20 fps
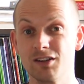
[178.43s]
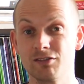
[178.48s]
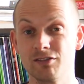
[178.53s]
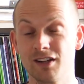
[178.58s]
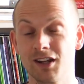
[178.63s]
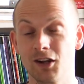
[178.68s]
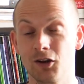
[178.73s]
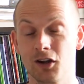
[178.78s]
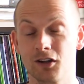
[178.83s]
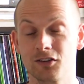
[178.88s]

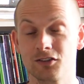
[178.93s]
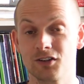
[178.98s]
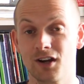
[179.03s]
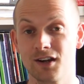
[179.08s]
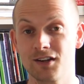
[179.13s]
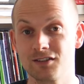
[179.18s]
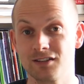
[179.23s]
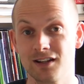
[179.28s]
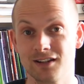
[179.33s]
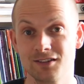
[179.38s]
video
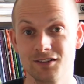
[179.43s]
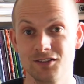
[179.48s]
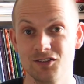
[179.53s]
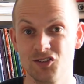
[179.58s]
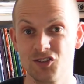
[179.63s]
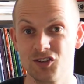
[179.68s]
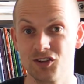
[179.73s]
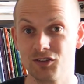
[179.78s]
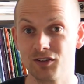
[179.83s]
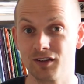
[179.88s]
exchange lessons?
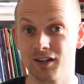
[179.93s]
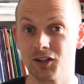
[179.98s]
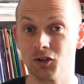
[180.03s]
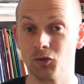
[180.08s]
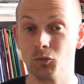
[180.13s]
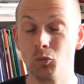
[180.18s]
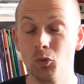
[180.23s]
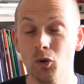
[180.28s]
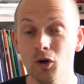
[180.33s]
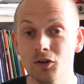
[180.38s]
Do you think you
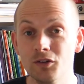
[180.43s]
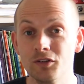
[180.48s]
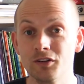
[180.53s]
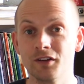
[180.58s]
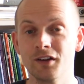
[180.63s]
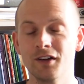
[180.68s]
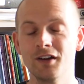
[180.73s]
would?